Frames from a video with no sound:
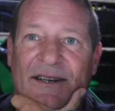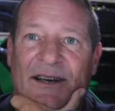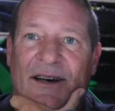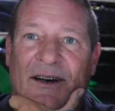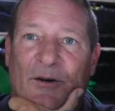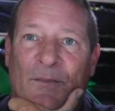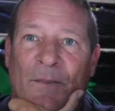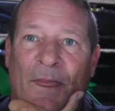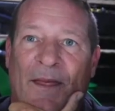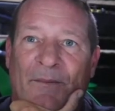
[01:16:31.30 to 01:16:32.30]
Um,
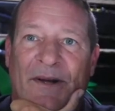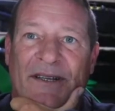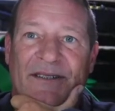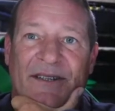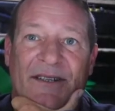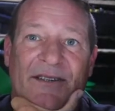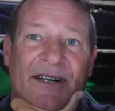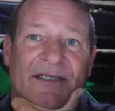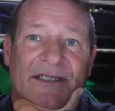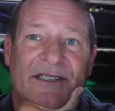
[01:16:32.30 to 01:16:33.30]
but it's a good
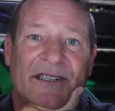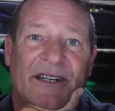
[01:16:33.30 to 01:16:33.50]
transition.